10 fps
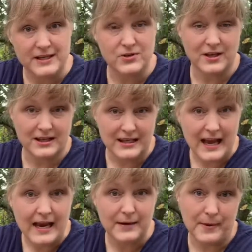so that
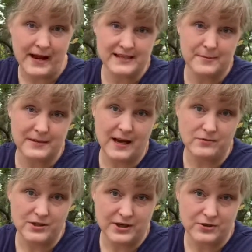they can pass them down
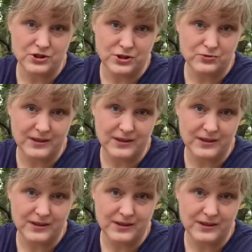to their children.